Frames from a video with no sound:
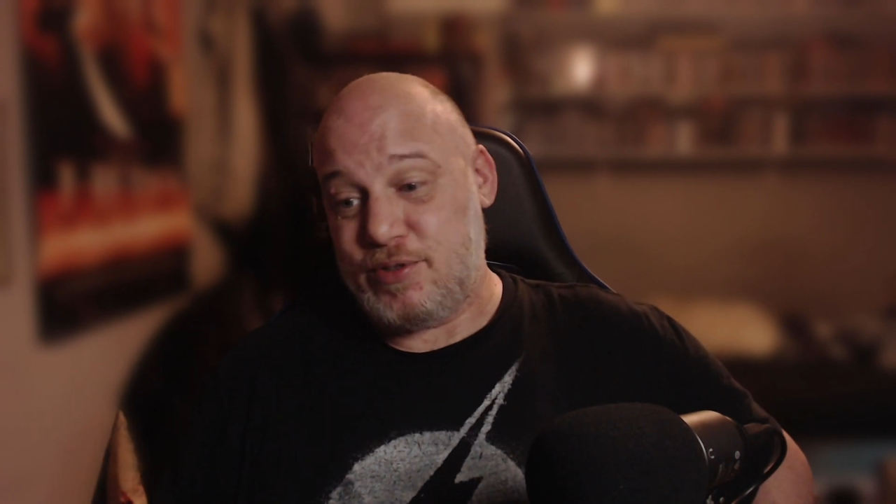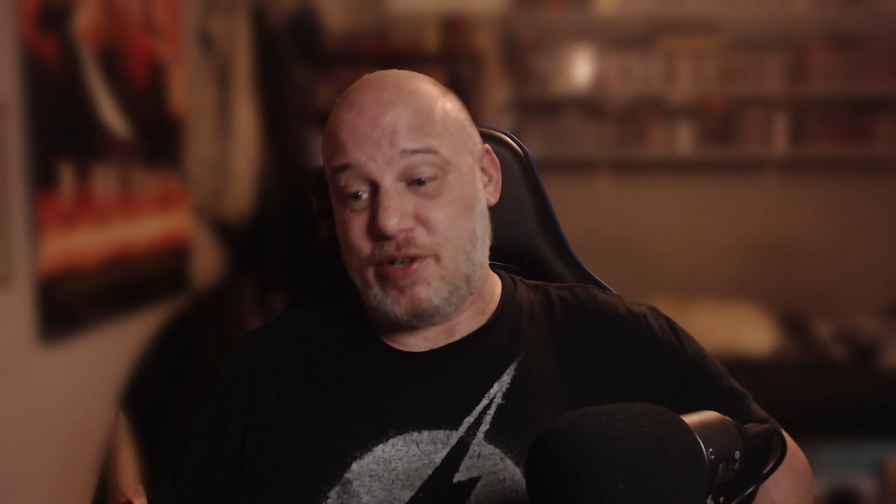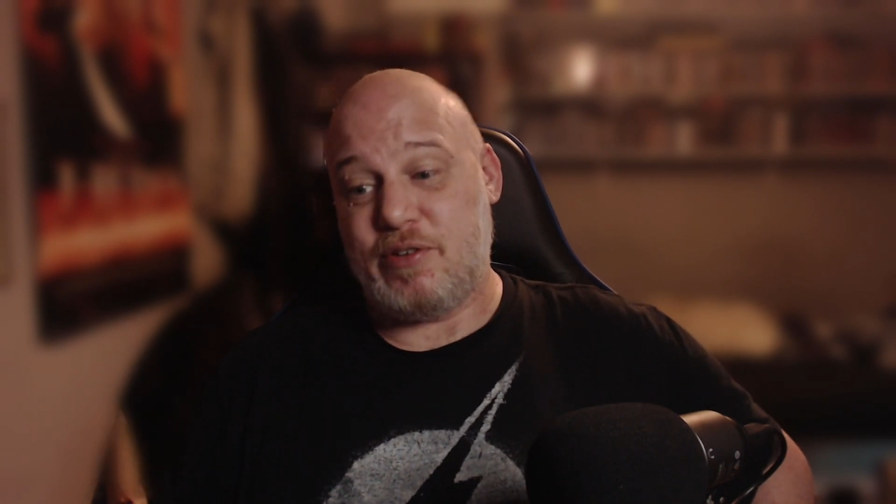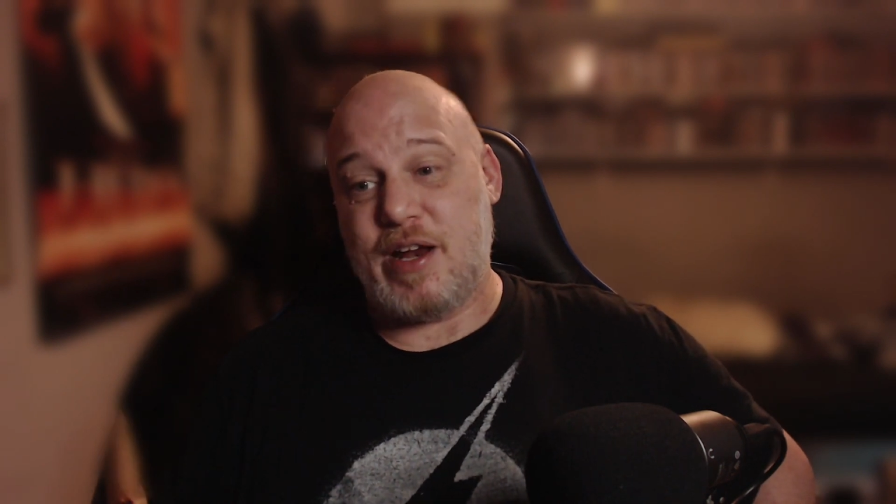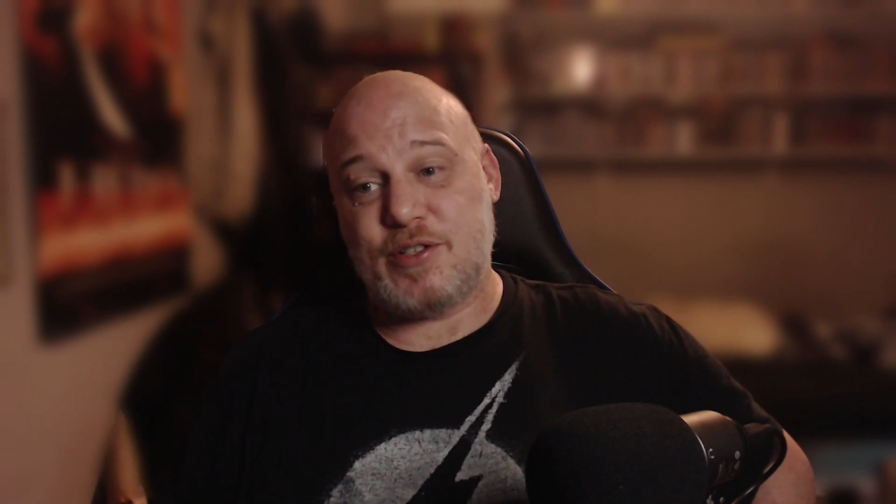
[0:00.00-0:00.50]

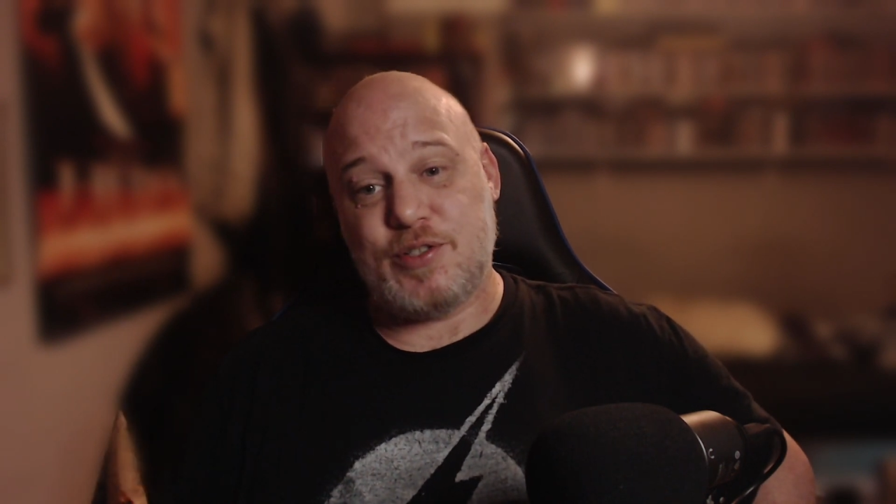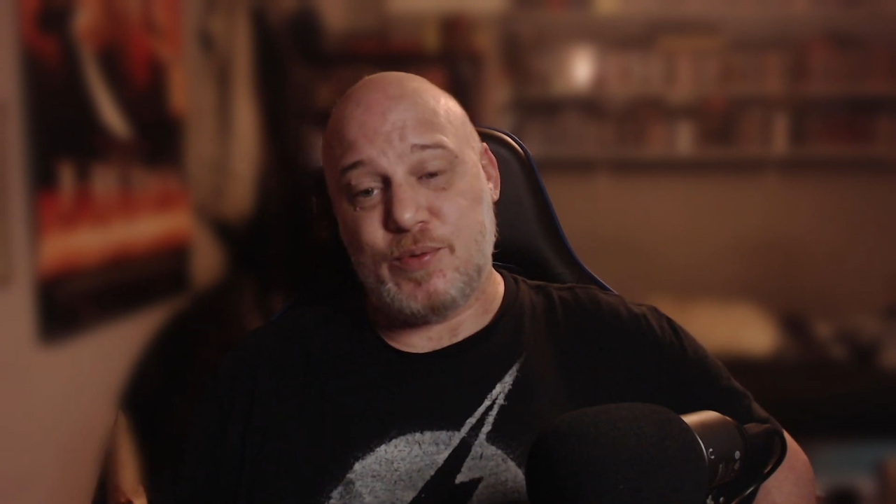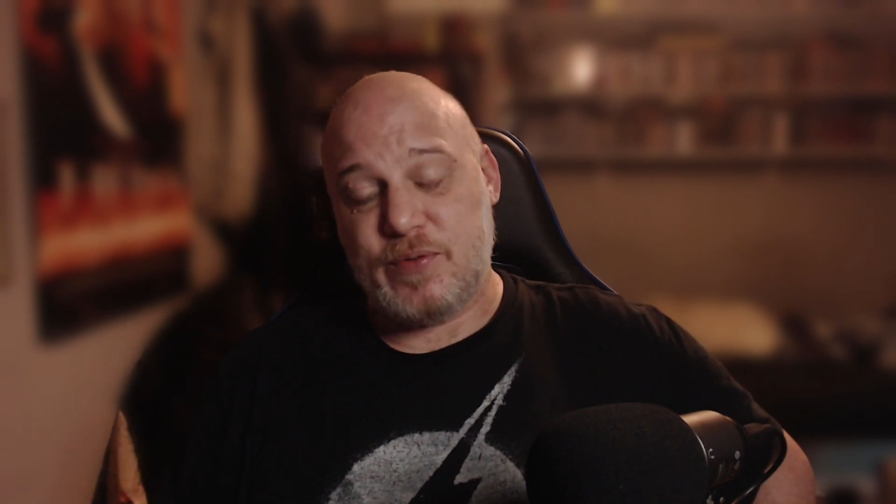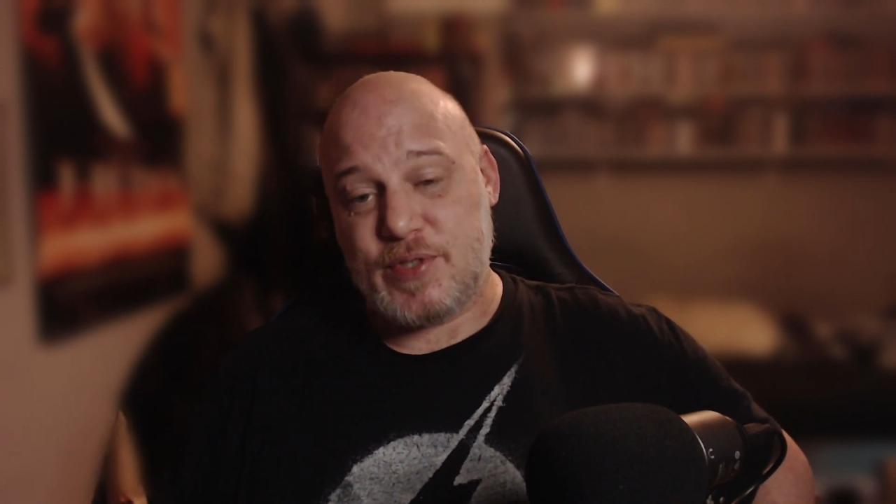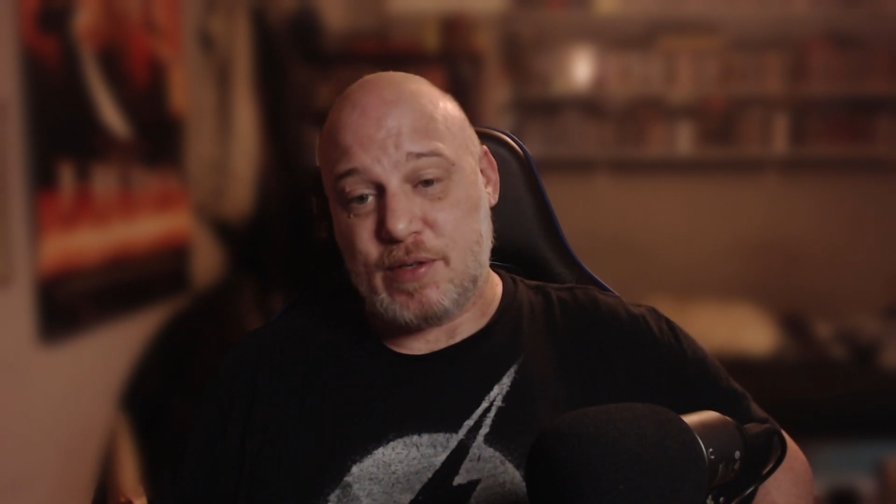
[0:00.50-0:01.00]

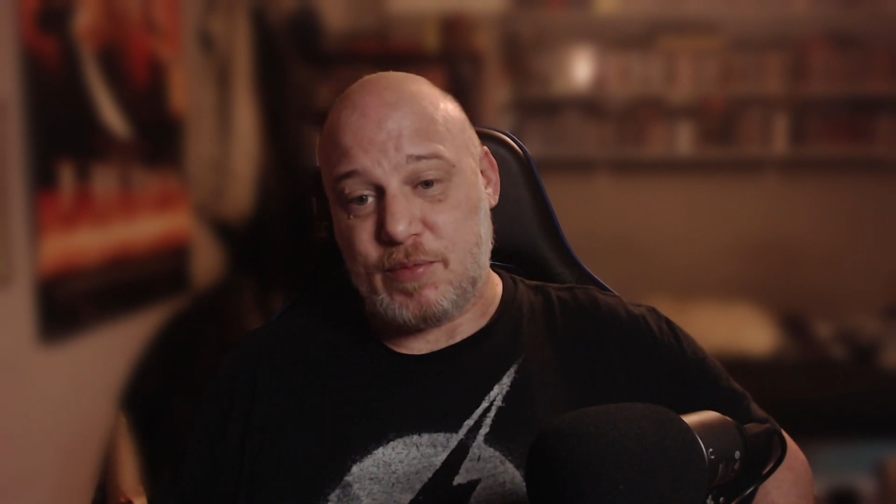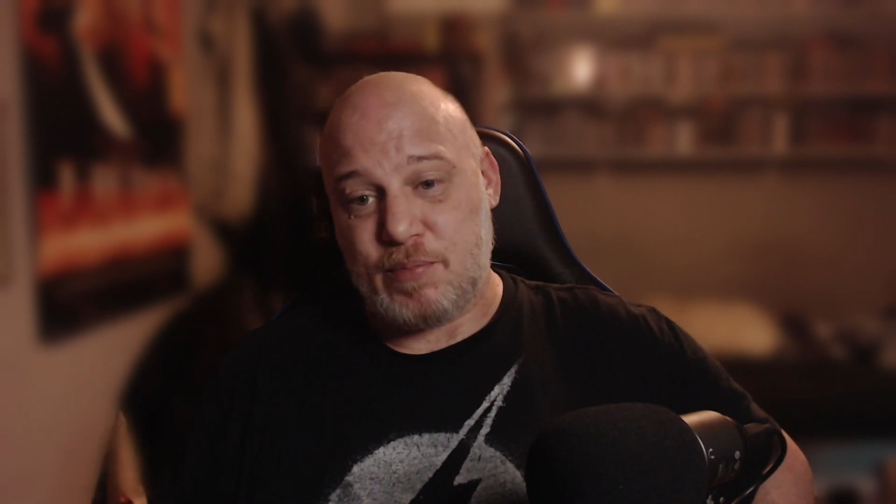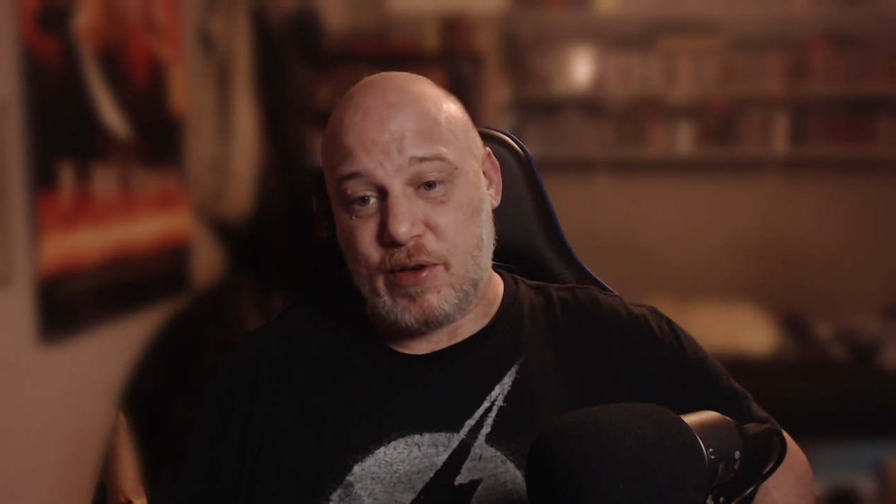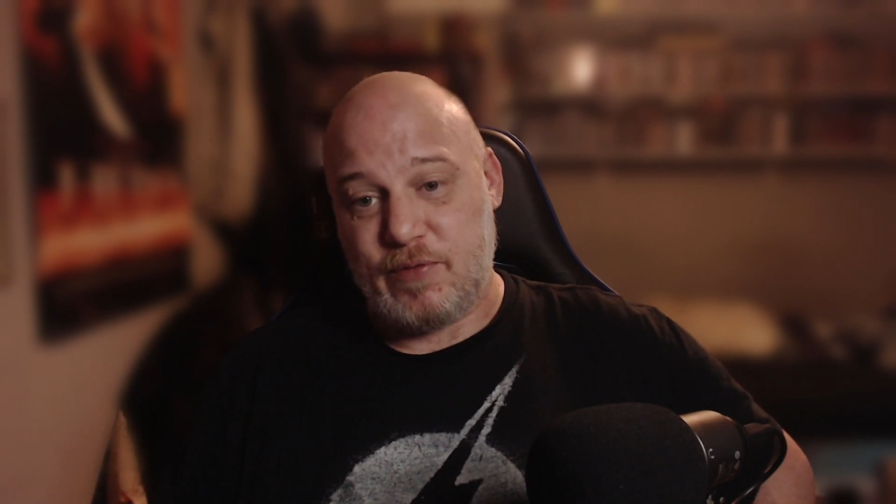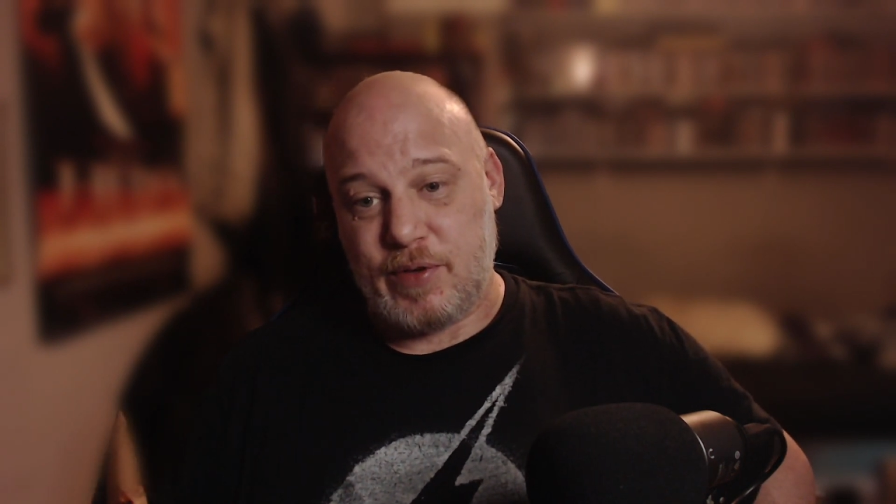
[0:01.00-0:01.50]
direction with some of
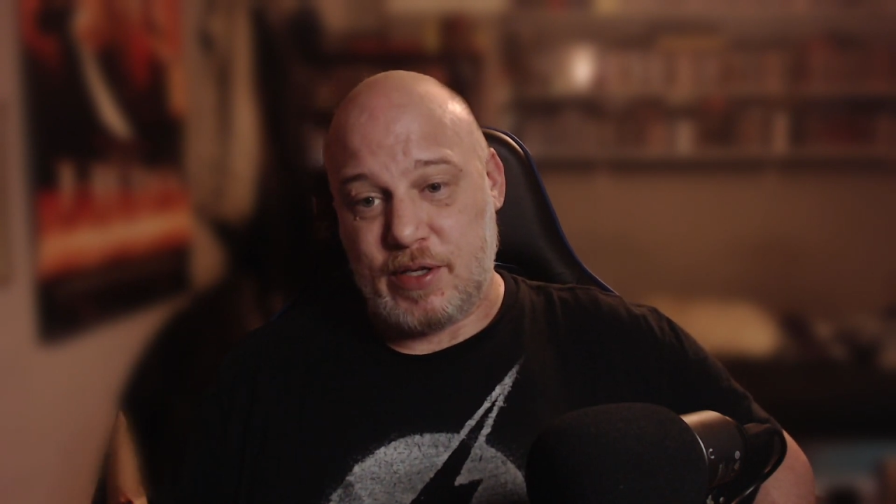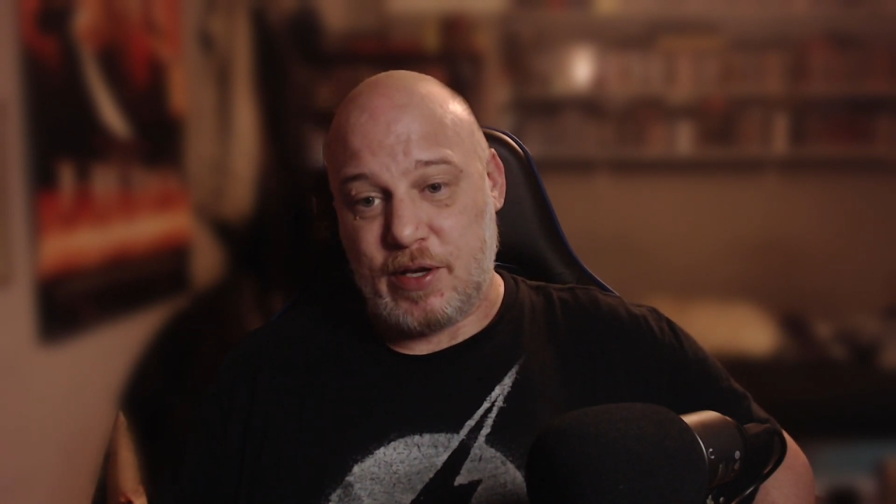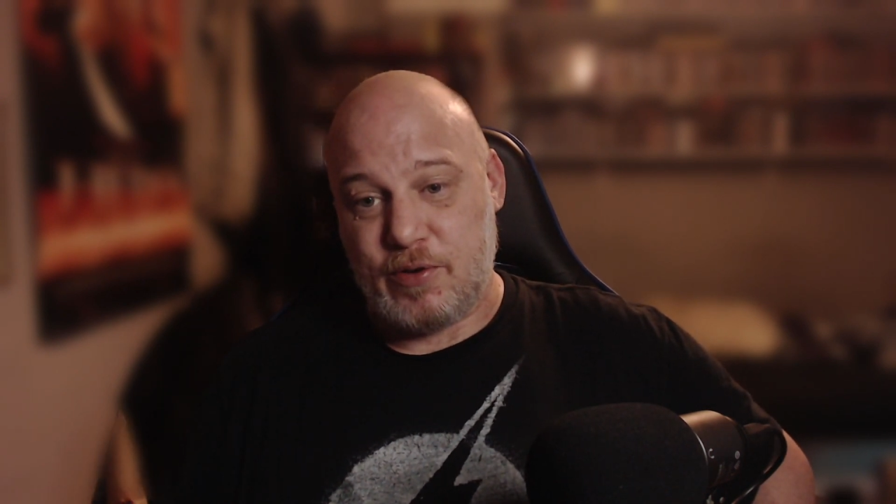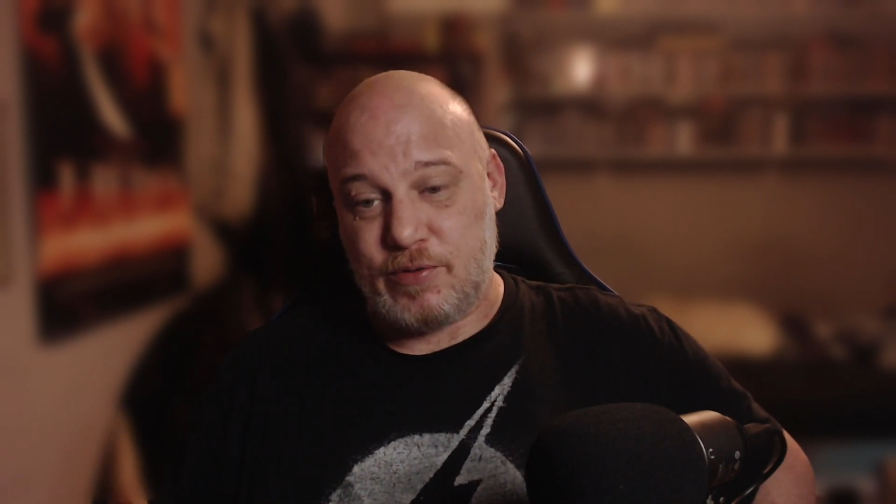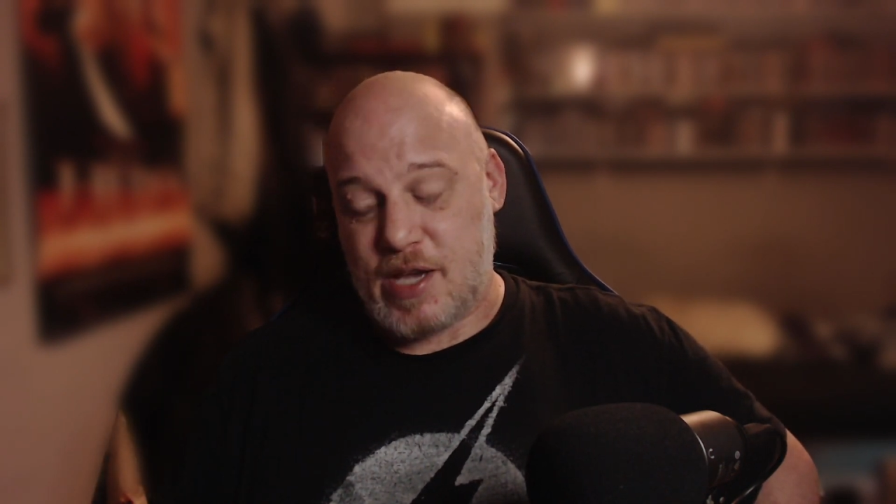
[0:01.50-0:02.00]
my
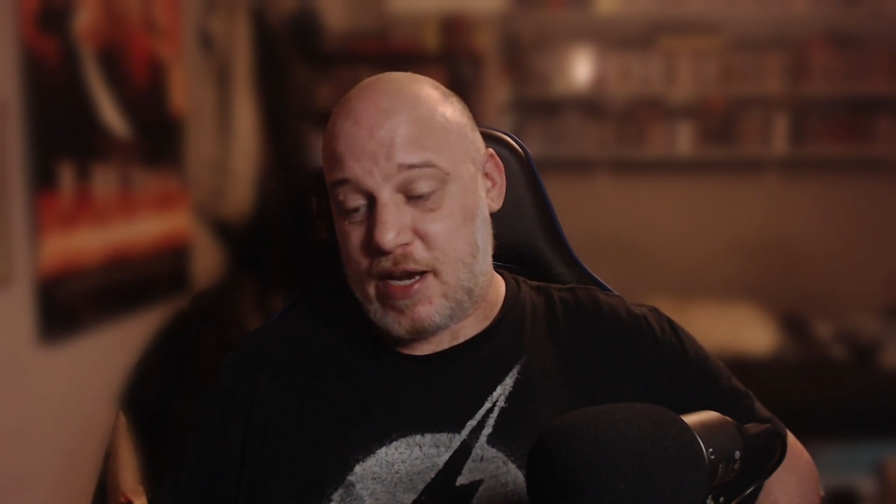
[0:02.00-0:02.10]
videos